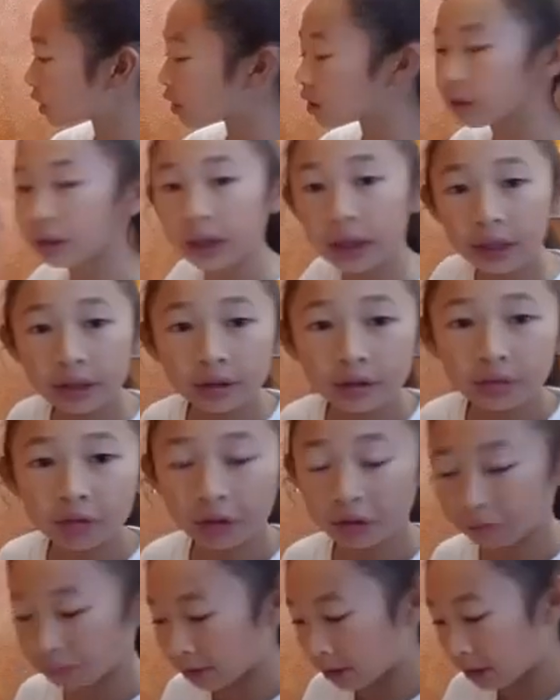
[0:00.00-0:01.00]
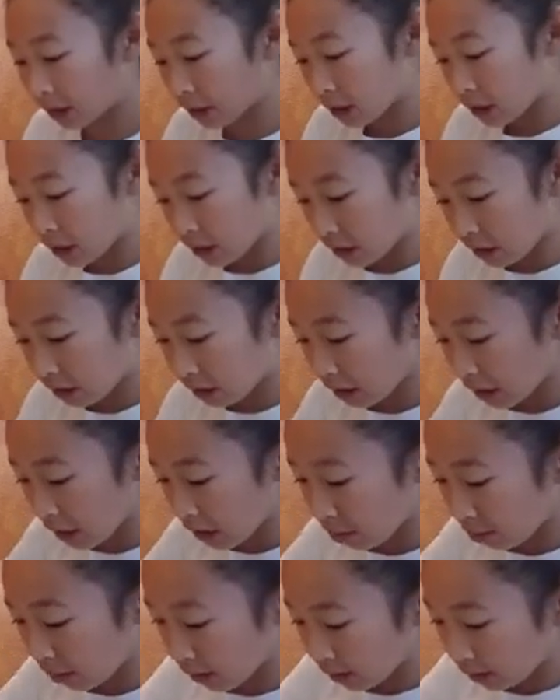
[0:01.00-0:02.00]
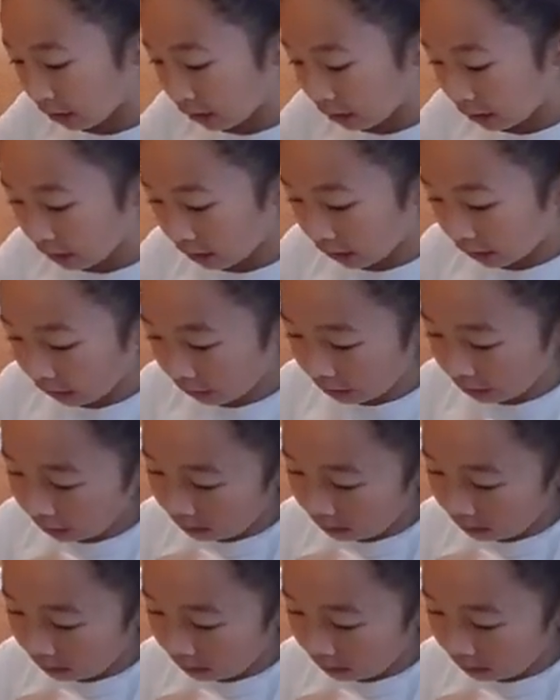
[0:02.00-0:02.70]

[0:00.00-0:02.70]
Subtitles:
get one of my thin mixing sticks